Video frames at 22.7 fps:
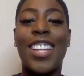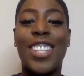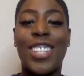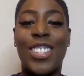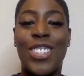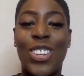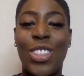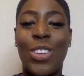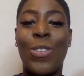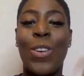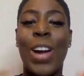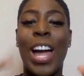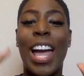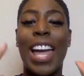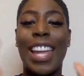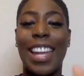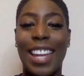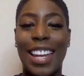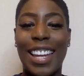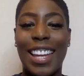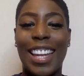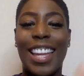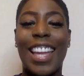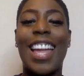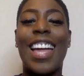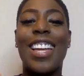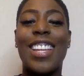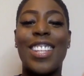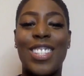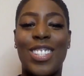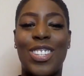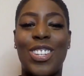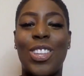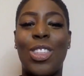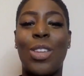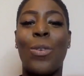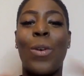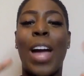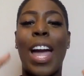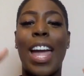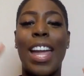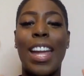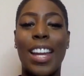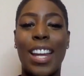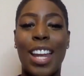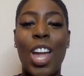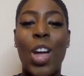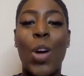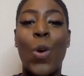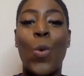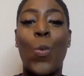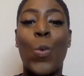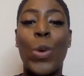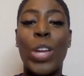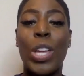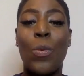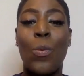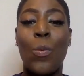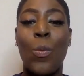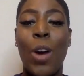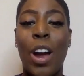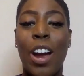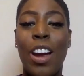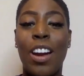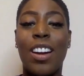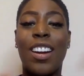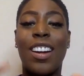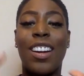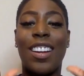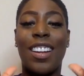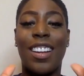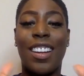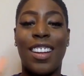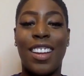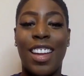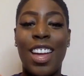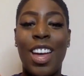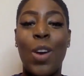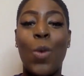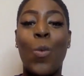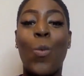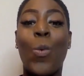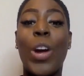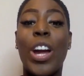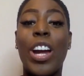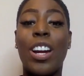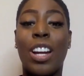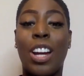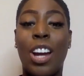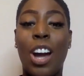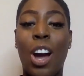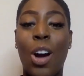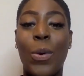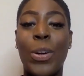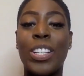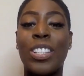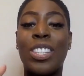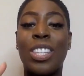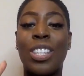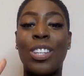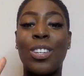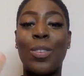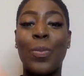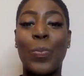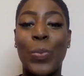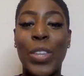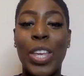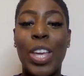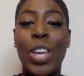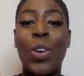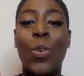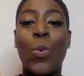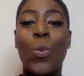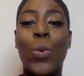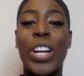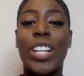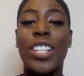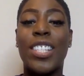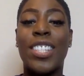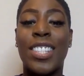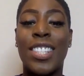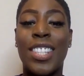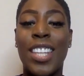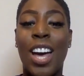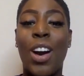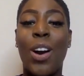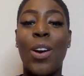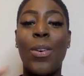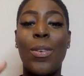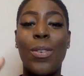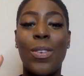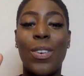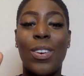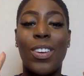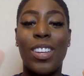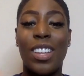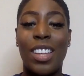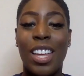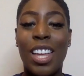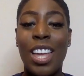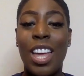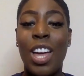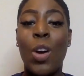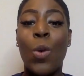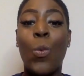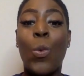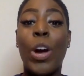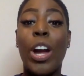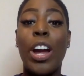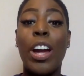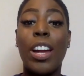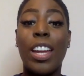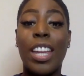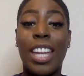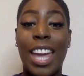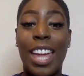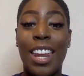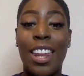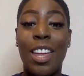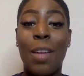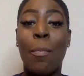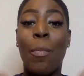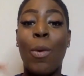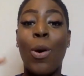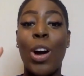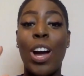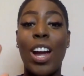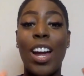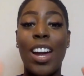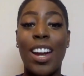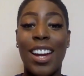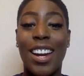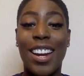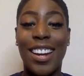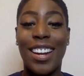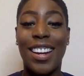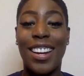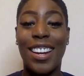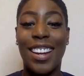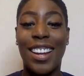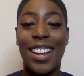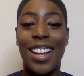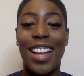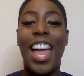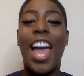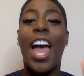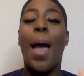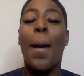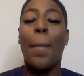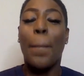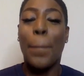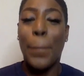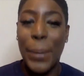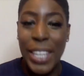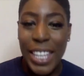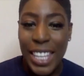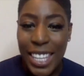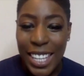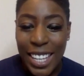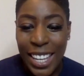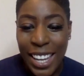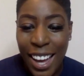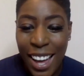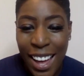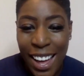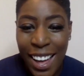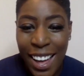do the right, do the right. We work, we're going to, we're so, we're getting more. Because